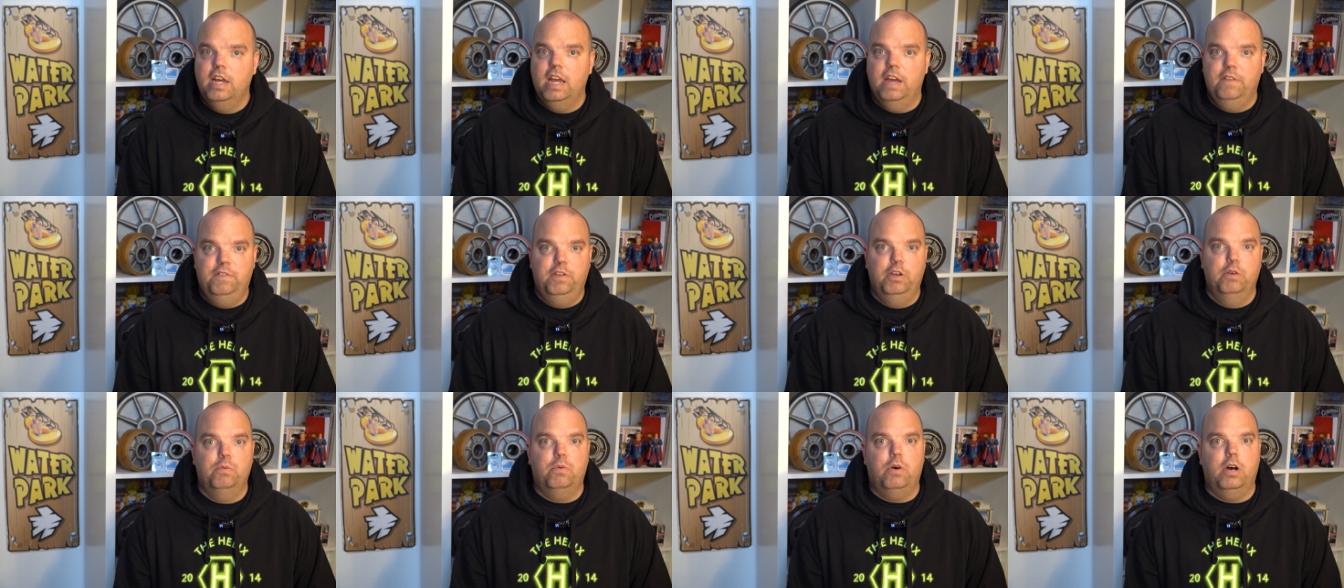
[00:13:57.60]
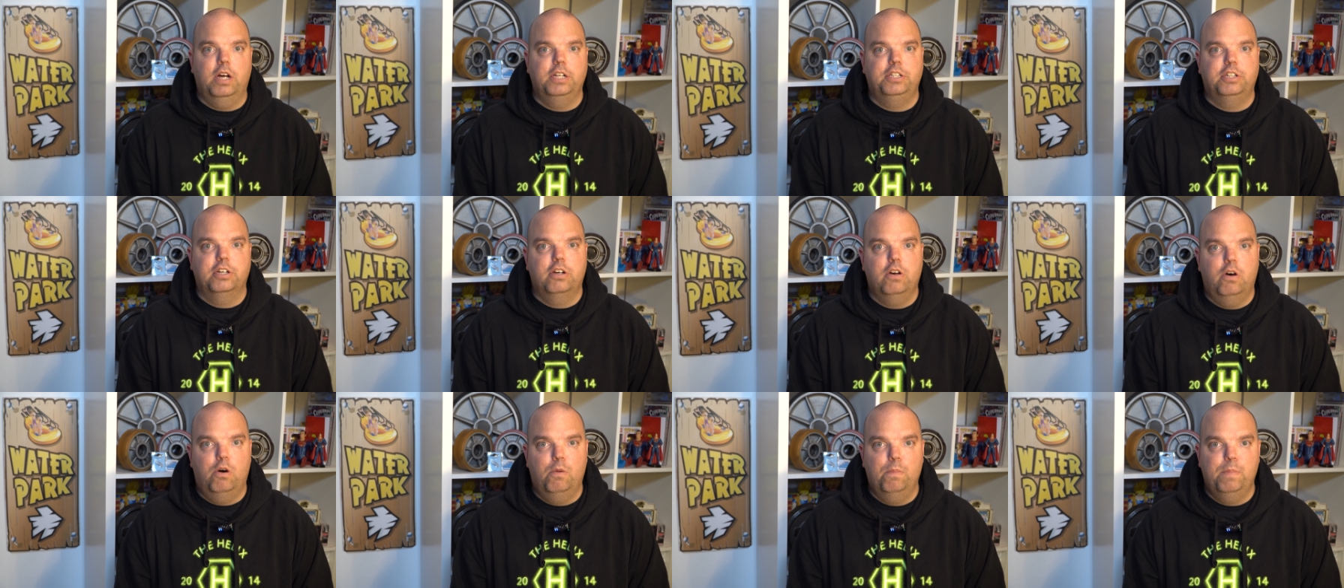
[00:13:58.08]
If you wanted
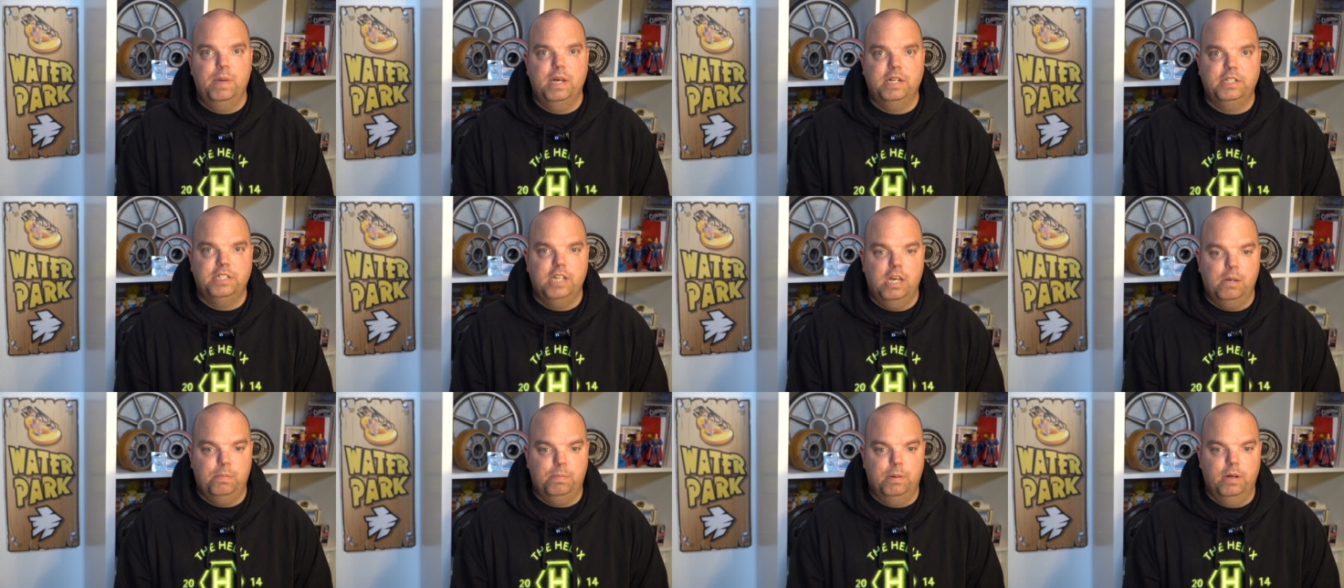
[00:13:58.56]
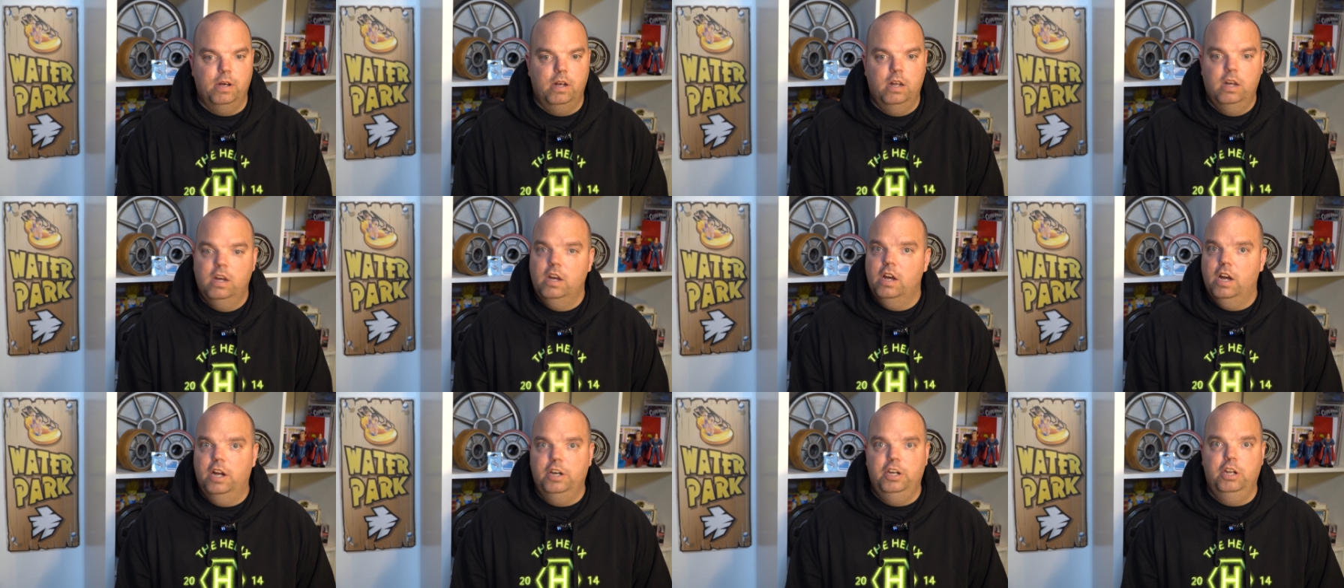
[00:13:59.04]
to go on Big Dipper
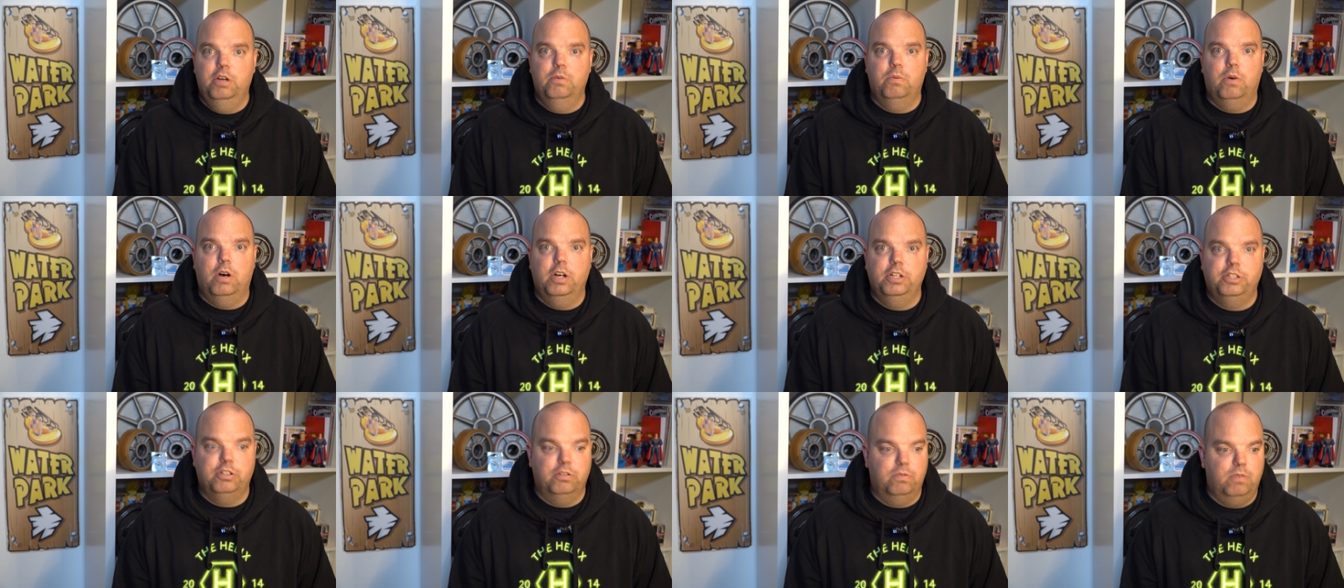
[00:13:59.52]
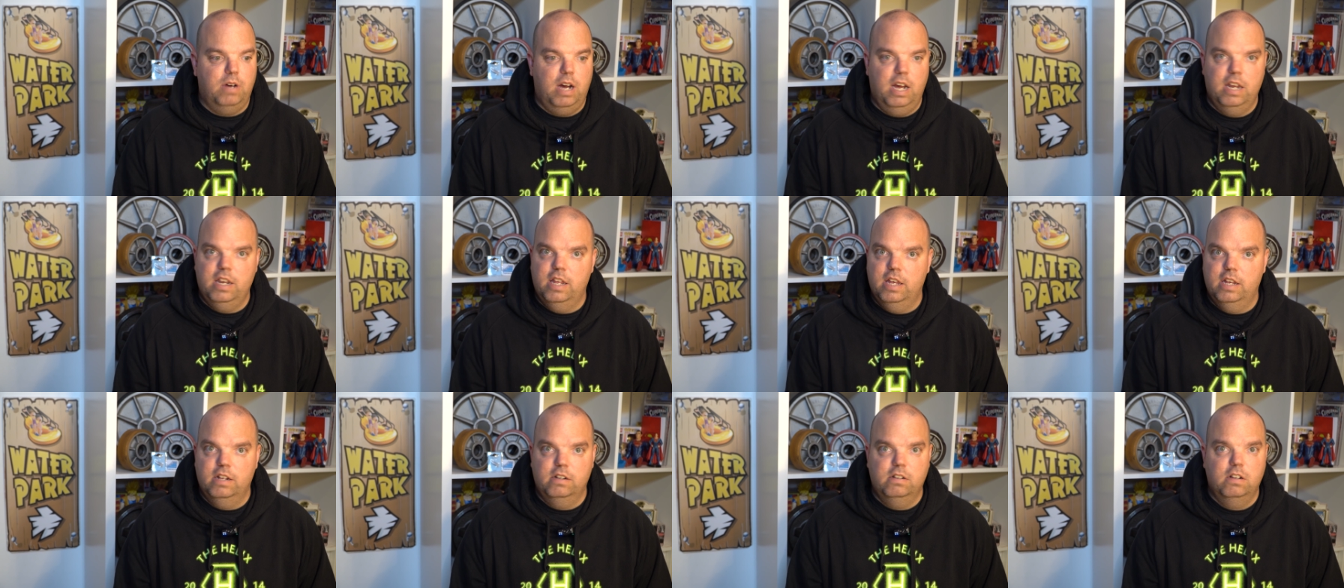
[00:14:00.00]
and you wanted to
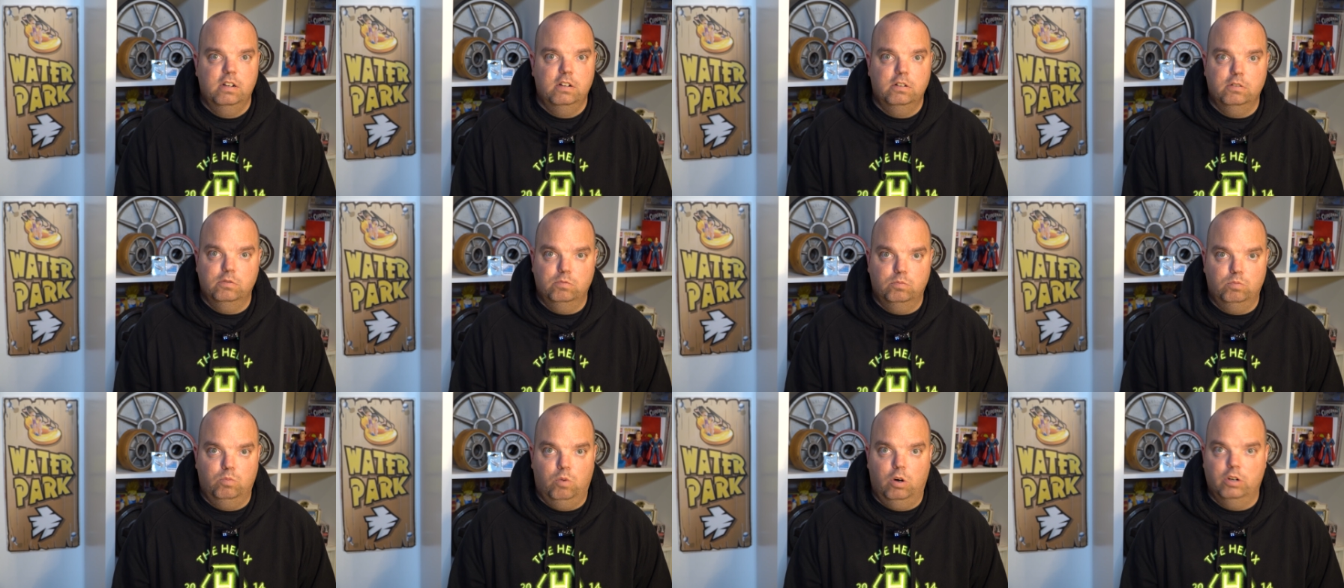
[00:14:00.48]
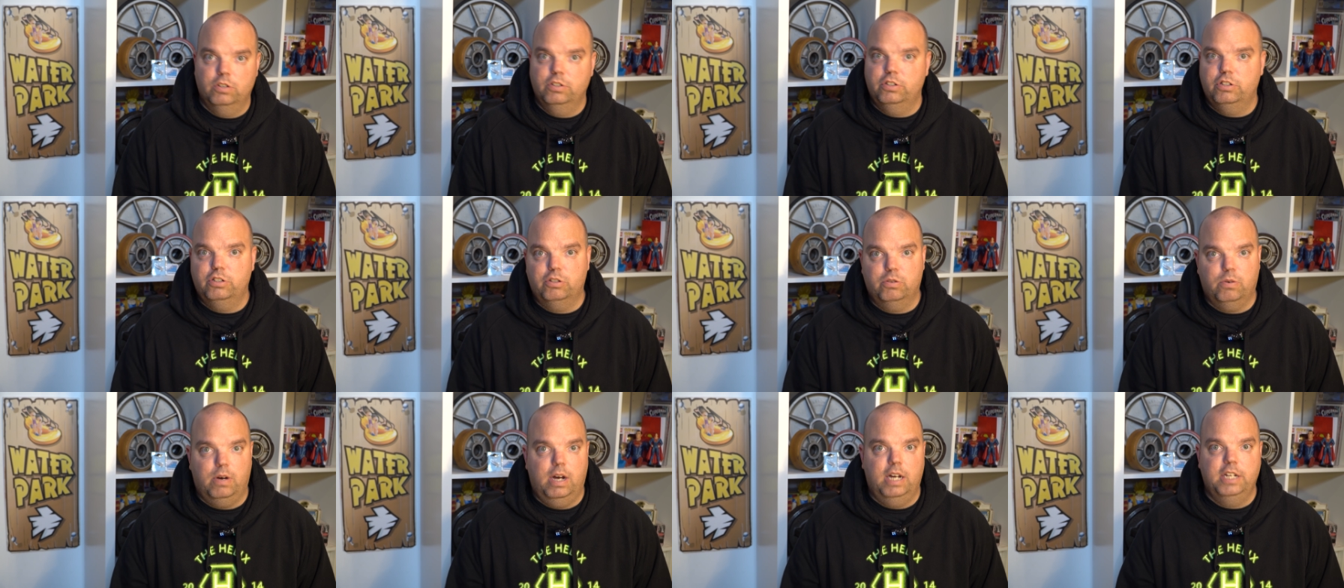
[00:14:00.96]
ride it
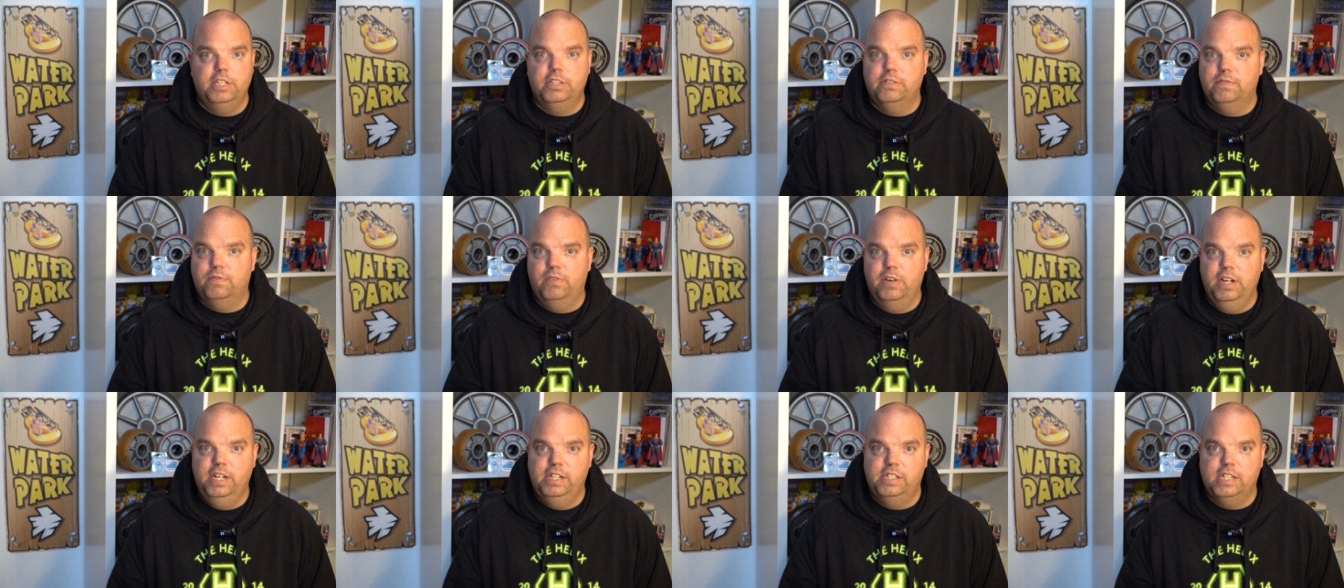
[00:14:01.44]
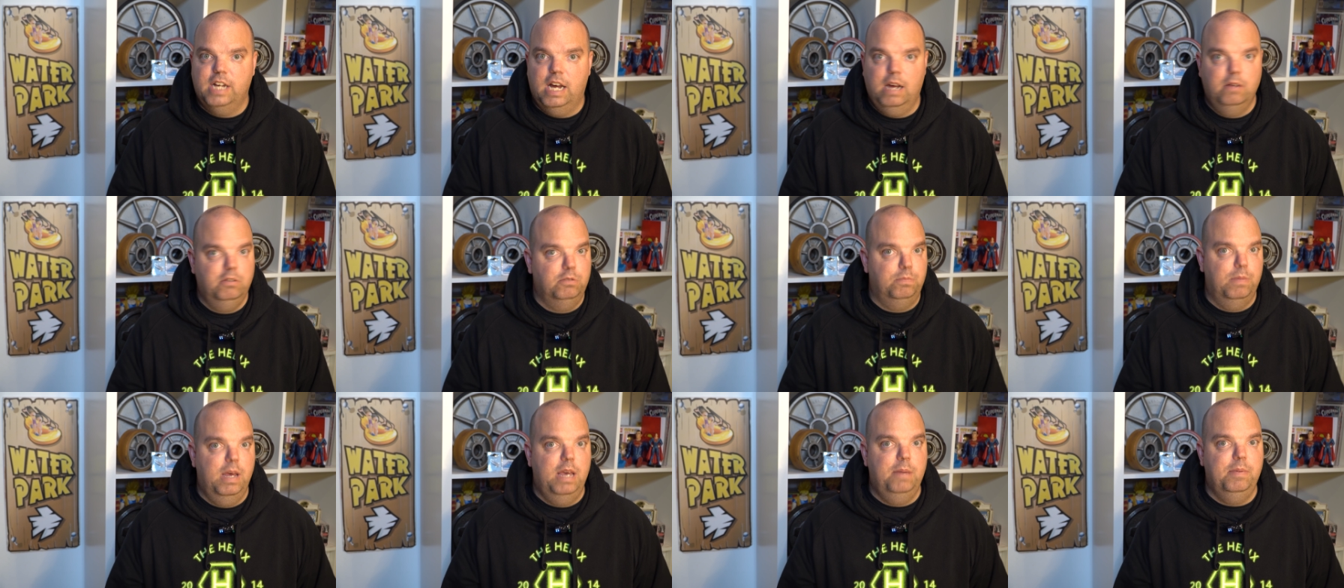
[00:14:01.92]
once, twice, 3
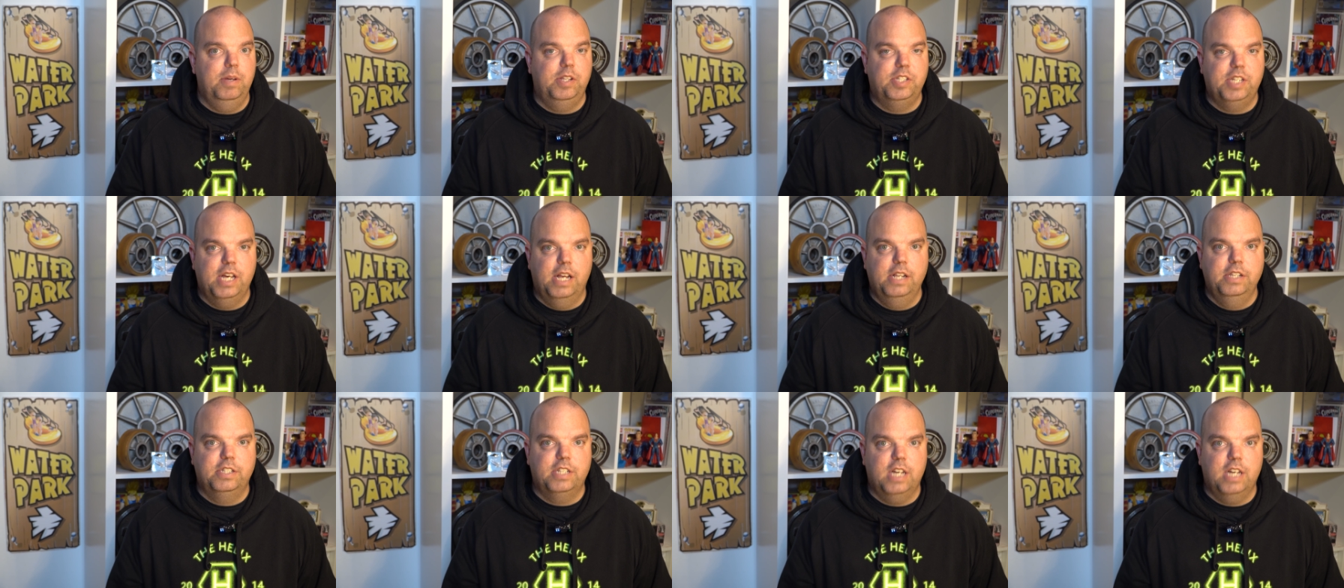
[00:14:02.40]
times, maybe 10